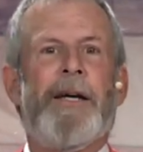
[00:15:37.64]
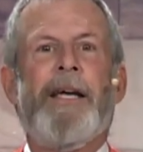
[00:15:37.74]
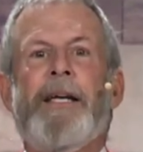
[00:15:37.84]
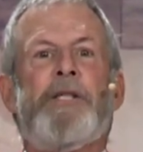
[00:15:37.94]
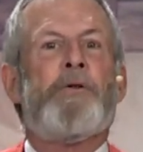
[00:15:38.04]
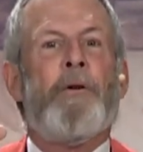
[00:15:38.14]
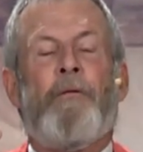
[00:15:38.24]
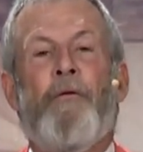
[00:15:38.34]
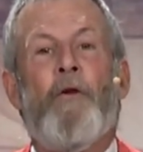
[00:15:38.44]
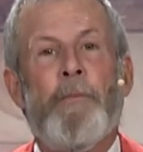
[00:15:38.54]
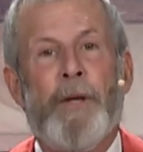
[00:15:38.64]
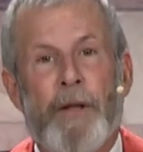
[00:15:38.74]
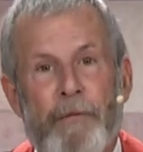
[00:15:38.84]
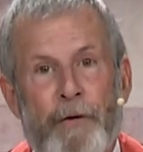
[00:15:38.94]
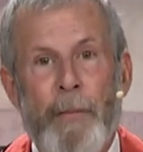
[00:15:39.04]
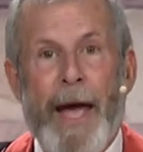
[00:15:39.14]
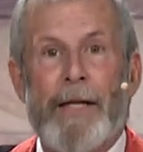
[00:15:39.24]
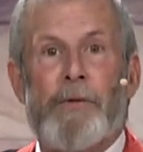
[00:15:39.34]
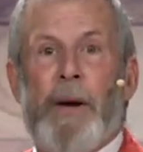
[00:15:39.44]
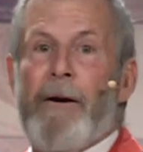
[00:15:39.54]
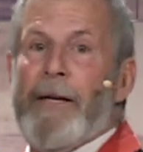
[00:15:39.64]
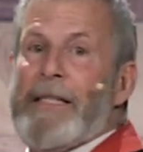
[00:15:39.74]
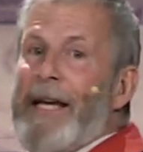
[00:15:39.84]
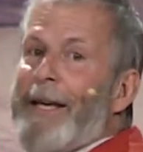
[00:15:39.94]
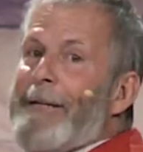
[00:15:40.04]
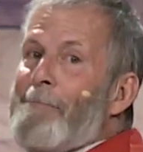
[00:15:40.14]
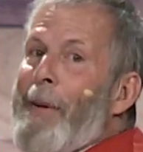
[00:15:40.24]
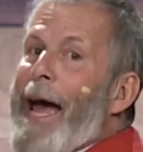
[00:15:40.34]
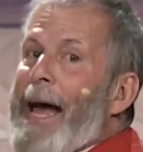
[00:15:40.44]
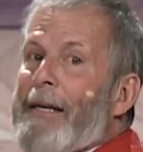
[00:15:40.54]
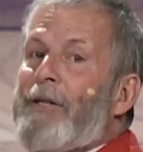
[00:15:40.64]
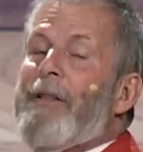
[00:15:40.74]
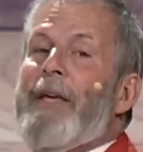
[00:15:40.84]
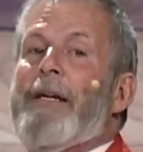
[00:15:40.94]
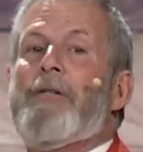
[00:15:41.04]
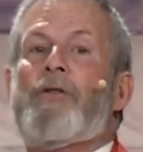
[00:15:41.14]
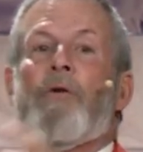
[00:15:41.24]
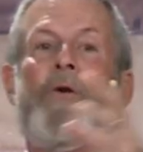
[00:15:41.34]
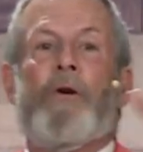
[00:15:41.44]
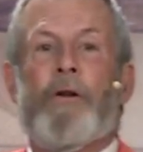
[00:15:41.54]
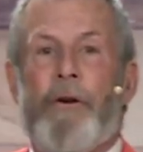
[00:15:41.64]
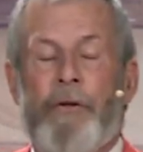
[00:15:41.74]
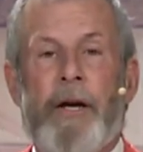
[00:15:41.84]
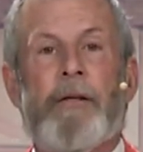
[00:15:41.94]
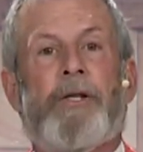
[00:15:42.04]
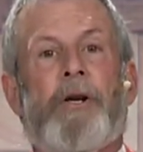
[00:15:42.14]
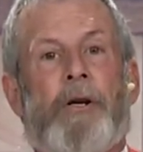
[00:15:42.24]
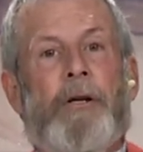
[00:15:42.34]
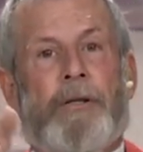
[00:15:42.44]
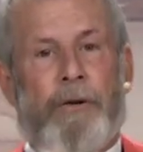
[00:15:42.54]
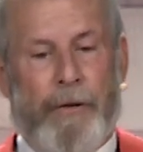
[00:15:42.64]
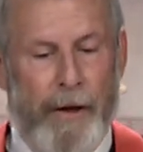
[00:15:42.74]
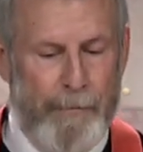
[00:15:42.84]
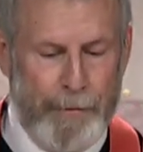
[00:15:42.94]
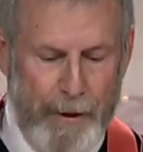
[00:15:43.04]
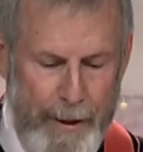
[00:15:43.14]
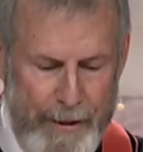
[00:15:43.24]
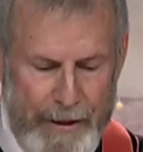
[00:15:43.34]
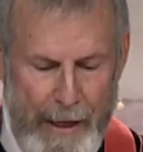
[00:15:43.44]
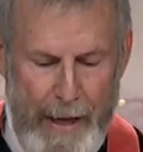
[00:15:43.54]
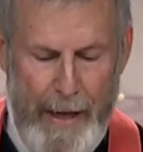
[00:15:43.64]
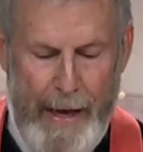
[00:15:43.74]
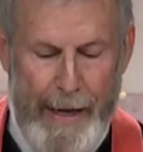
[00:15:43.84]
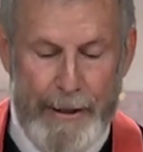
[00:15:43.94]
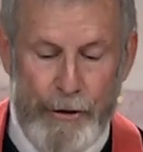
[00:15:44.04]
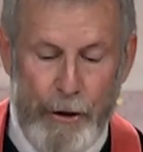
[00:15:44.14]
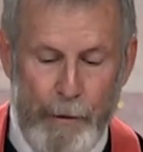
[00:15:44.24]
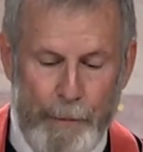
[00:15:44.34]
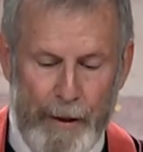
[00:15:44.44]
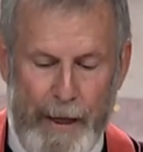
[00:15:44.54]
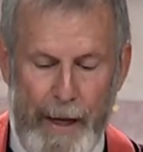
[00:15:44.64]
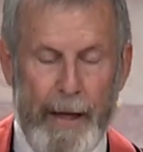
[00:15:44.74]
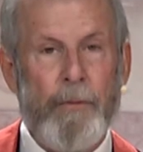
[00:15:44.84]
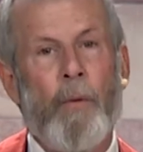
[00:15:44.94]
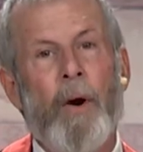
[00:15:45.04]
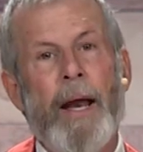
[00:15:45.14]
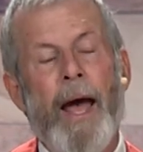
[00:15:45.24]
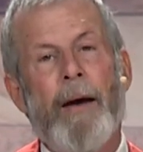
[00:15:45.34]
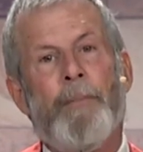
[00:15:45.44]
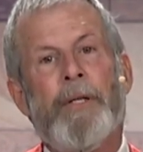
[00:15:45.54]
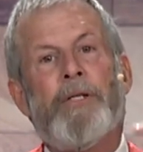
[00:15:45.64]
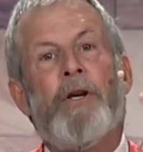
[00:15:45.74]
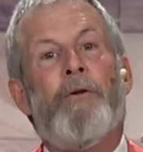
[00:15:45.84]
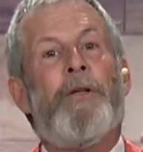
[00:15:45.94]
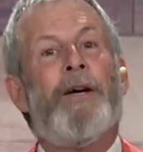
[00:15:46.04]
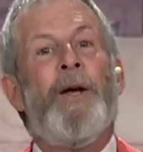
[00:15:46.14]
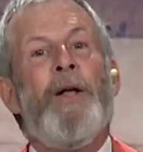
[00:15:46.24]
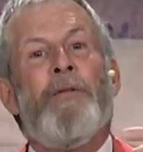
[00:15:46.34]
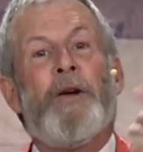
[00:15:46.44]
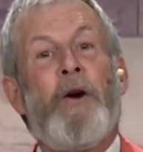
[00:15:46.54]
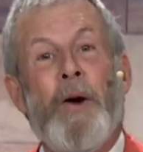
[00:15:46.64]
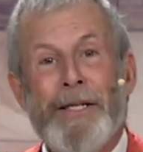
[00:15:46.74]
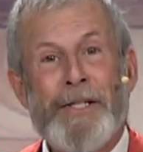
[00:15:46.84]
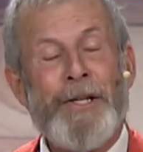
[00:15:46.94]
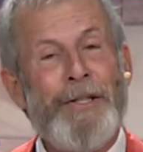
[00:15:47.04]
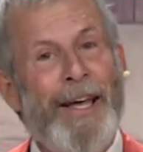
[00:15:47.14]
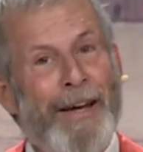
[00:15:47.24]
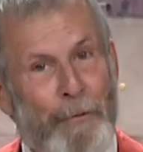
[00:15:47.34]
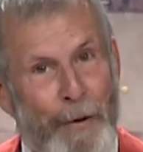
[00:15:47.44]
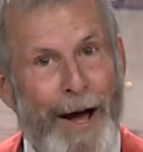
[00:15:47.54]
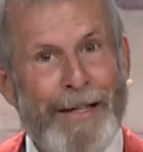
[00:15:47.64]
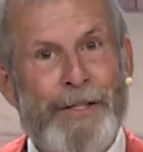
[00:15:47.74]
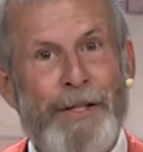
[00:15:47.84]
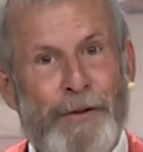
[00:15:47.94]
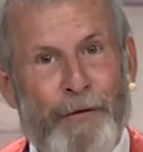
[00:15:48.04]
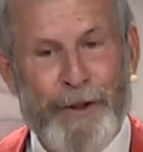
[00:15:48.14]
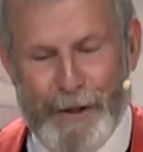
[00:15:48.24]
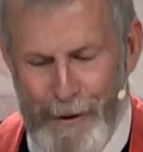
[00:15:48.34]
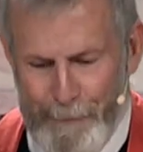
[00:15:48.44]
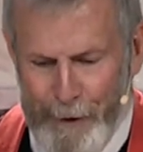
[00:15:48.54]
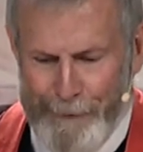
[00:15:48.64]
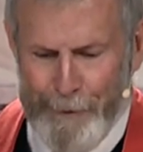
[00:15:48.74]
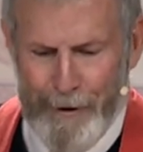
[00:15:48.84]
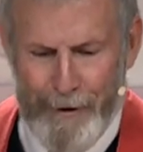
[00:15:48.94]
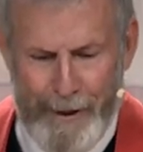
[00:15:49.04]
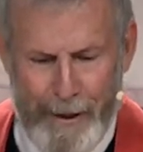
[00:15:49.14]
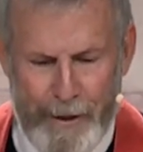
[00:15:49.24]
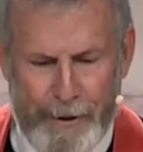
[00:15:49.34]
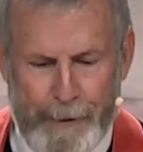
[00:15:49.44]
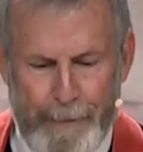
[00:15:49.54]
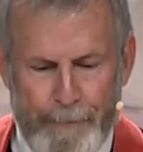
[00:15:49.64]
any sort of formula from Asbury, take it back to their school or their church or their place and duplicate what happened. So the question that arises for some people is,